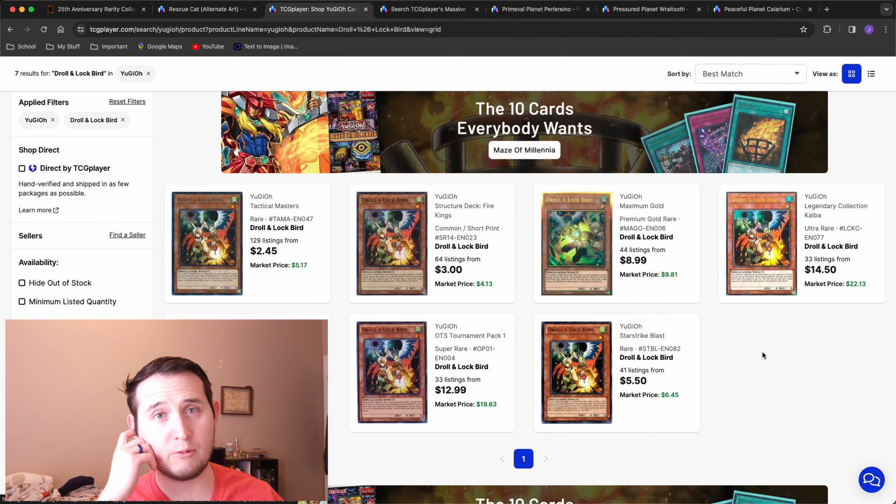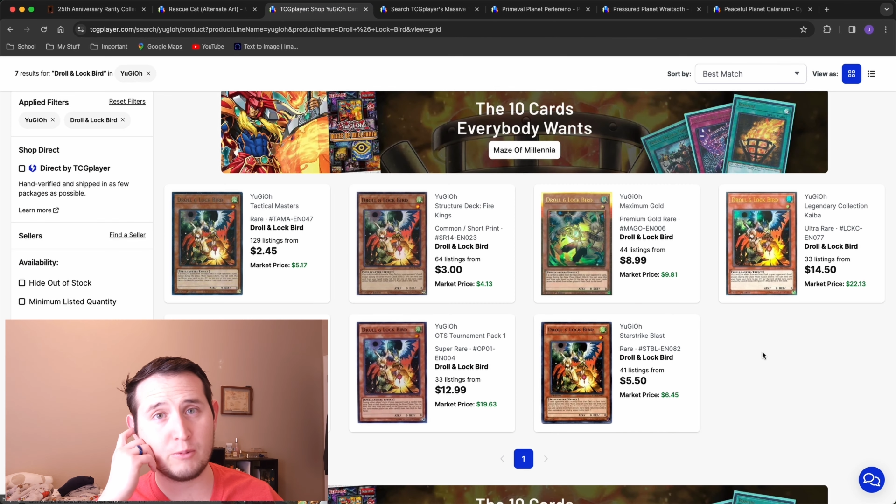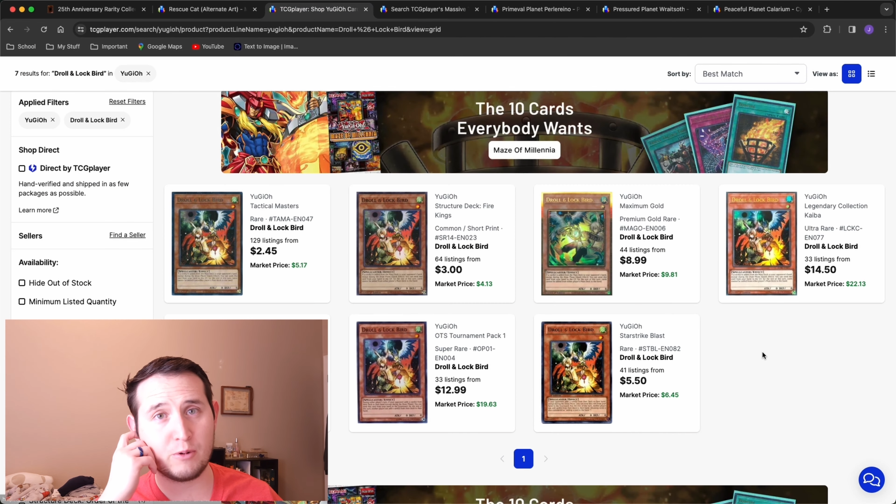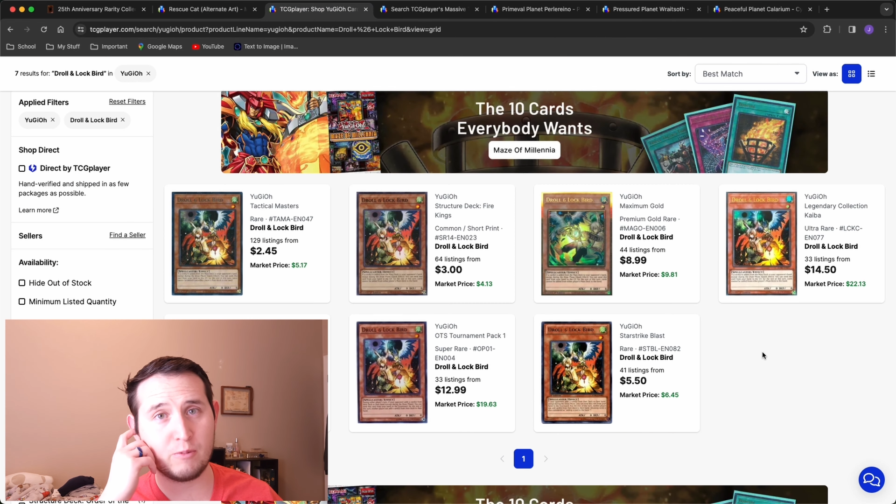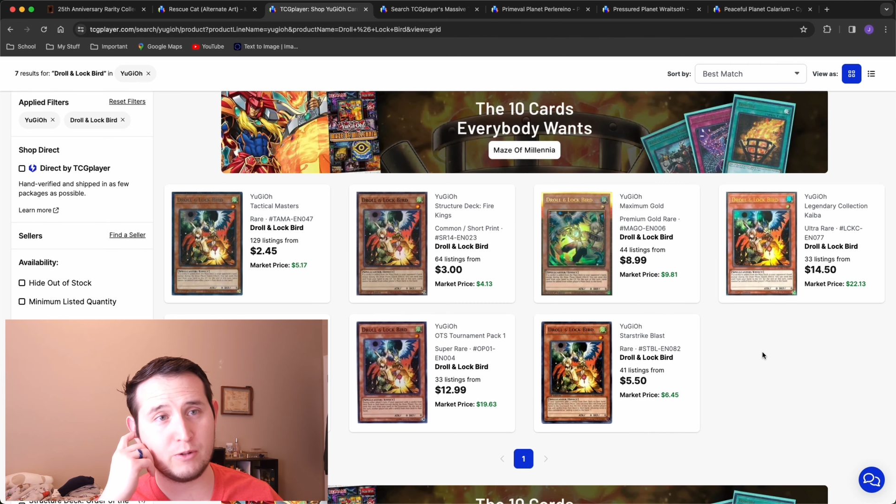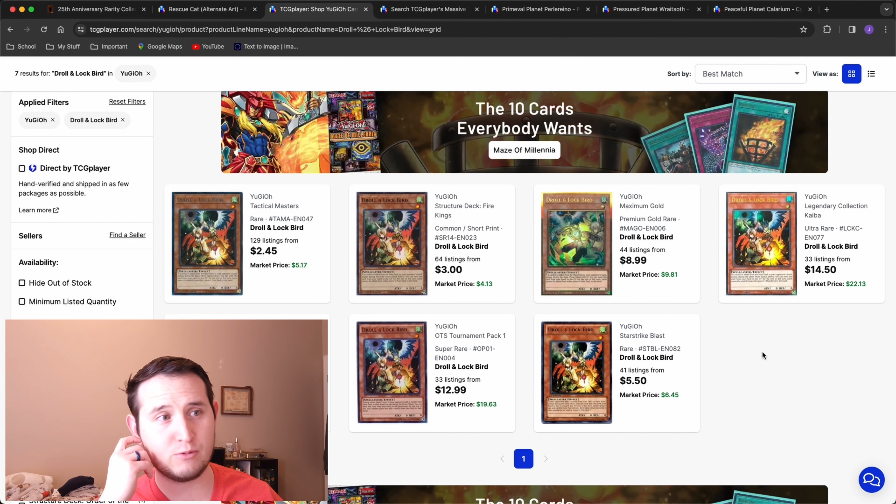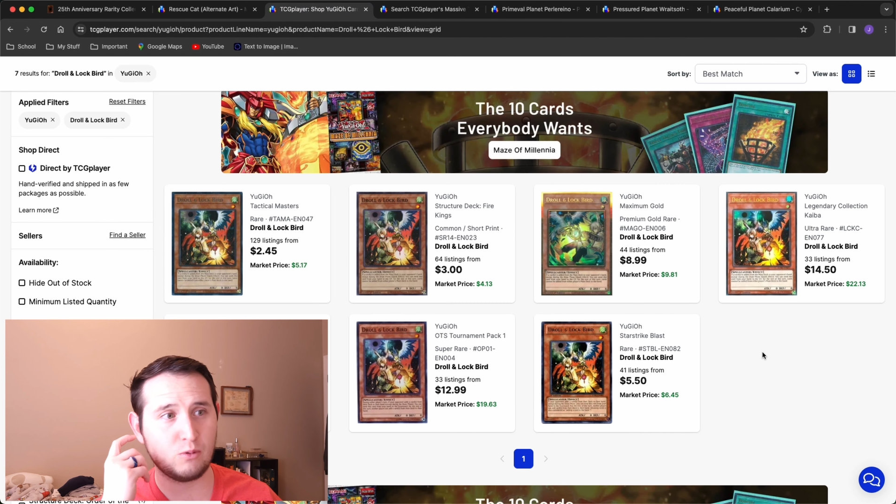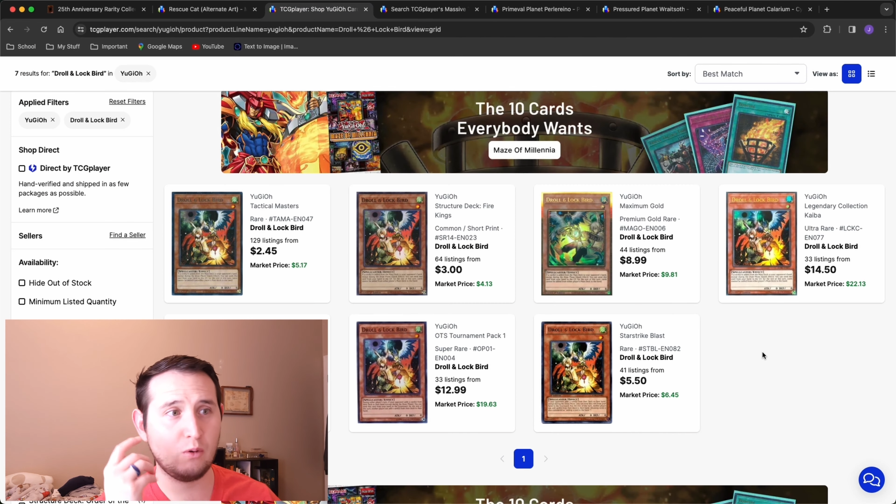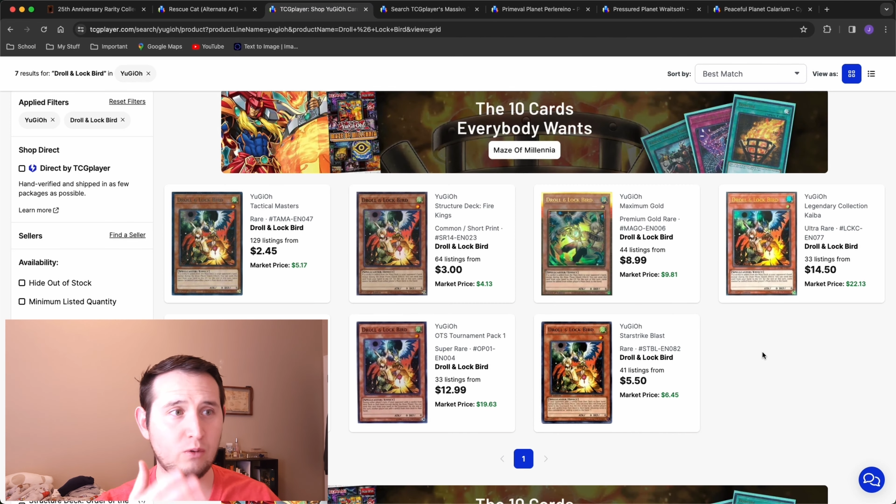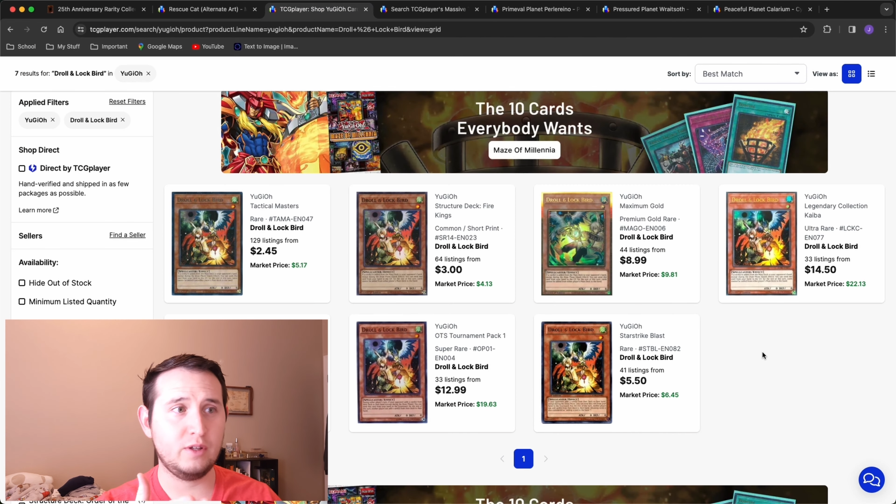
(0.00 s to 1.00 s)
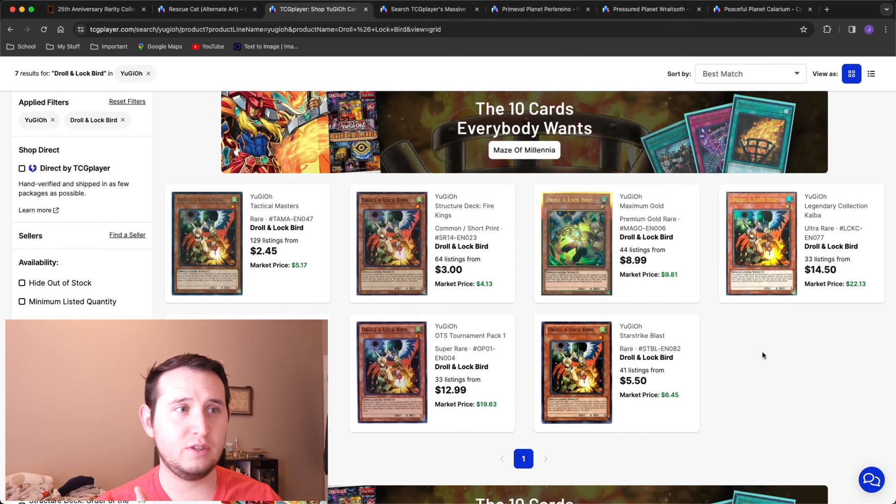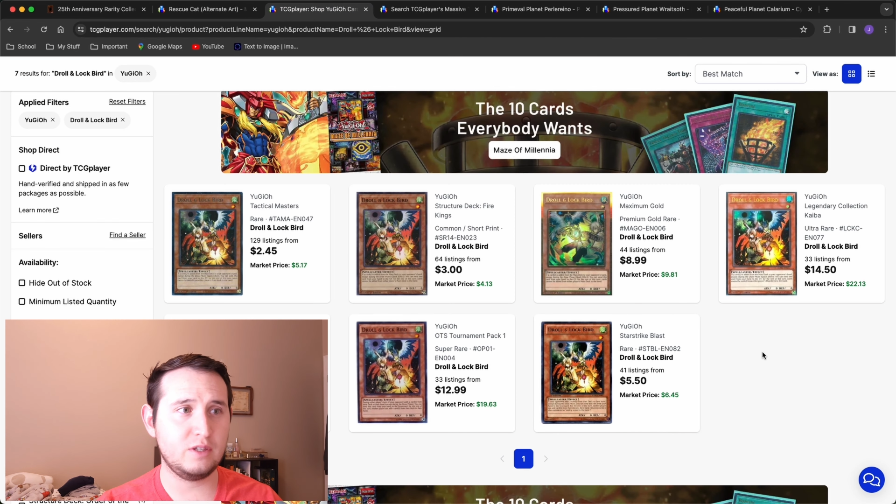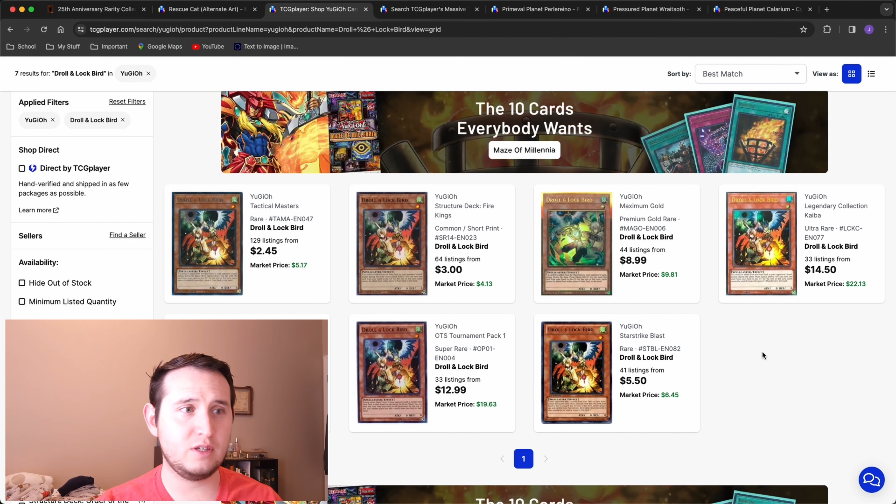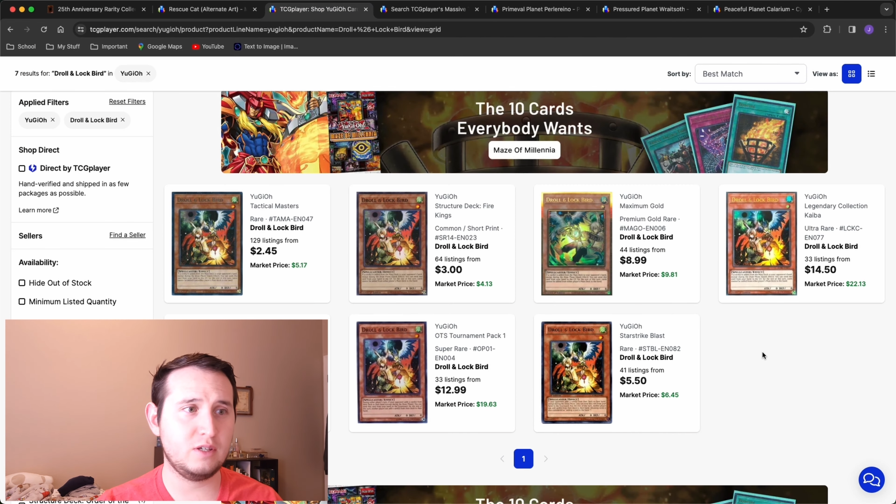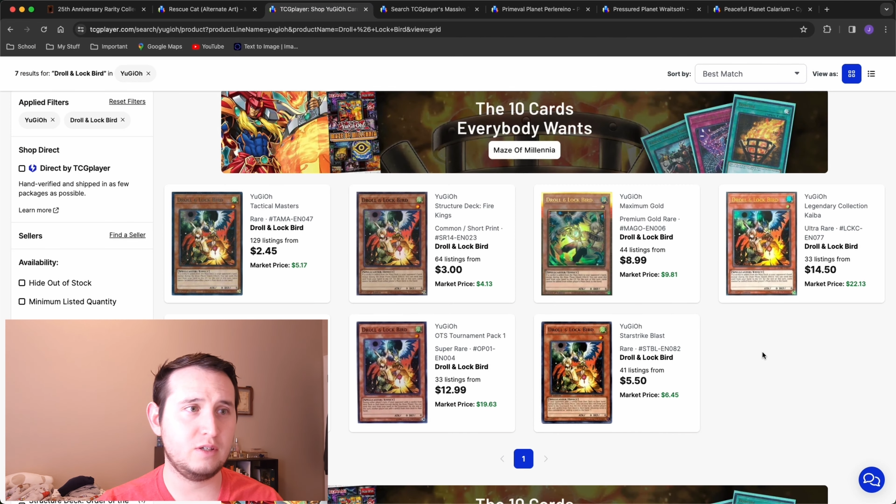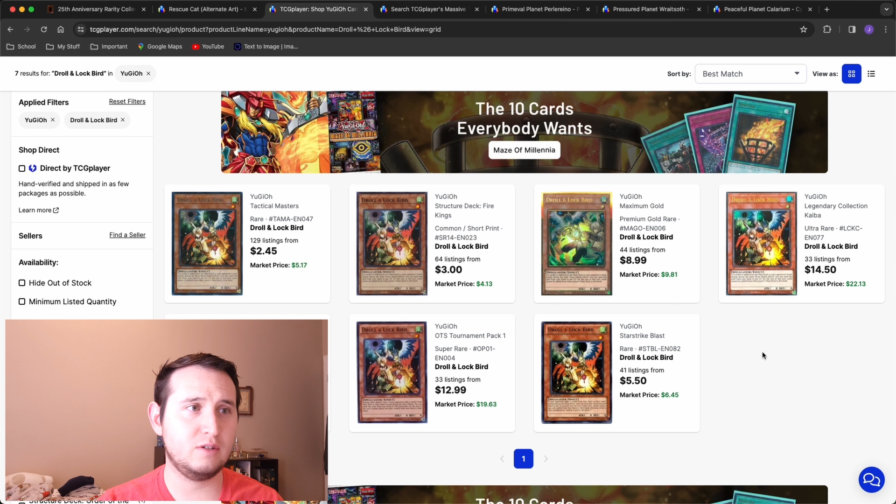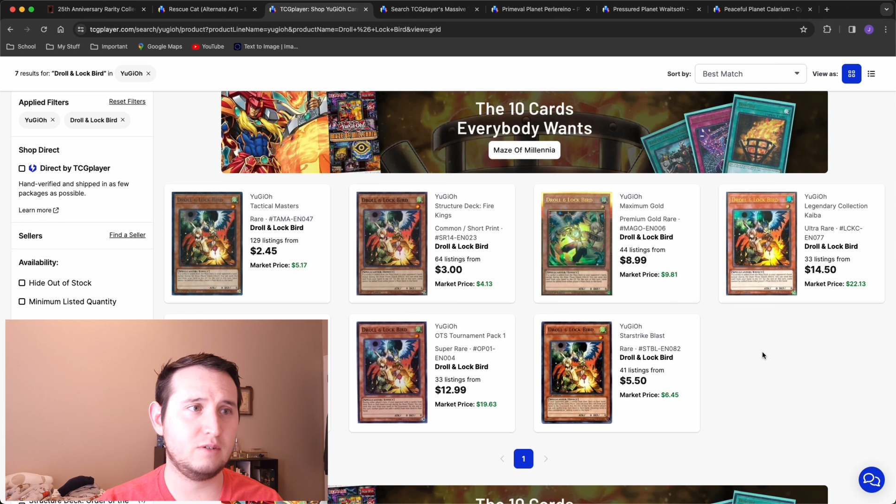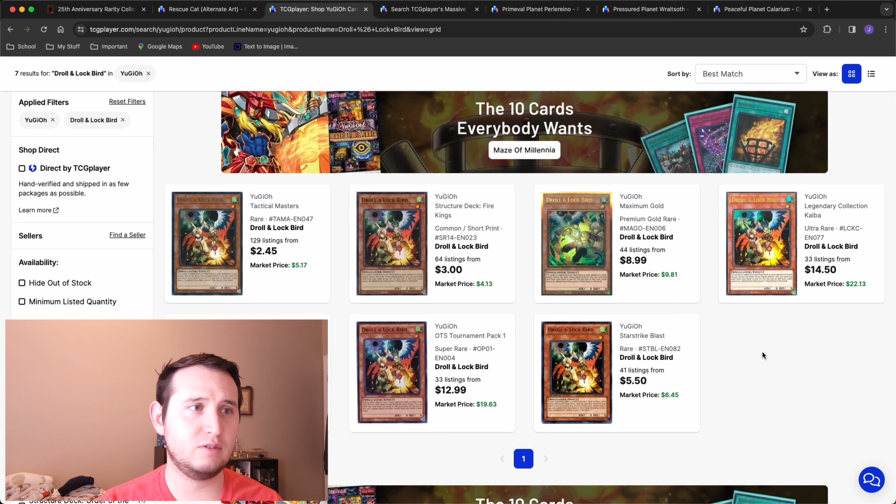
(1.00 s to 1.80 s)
reprint with Droll in the